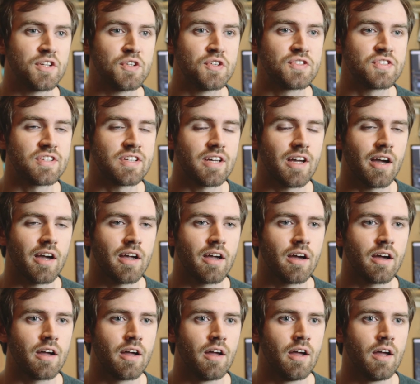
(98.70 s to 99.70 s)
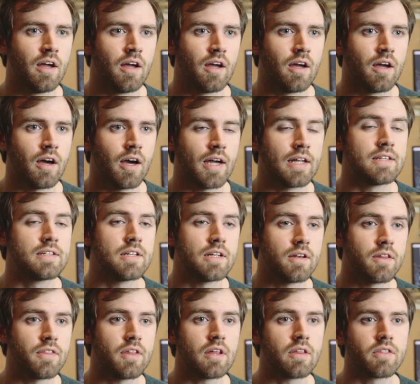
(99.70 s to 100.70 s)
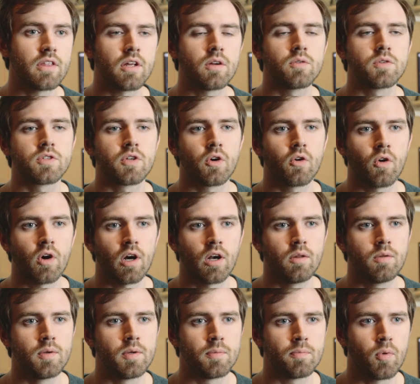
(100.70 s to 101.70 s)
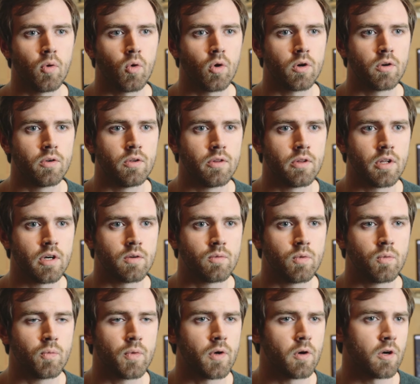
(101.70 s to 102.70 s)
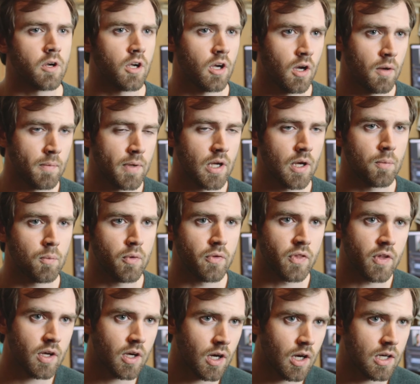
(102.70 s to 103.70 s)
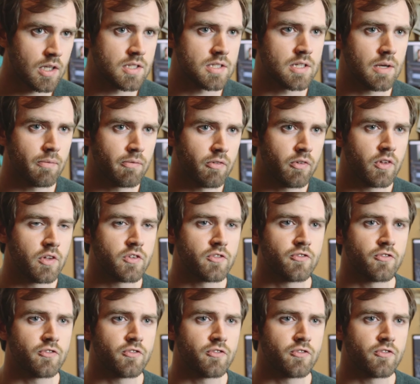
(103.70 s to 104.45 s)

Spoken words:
you see, I did think that it was incredibly important that when we were coming up with the concept for this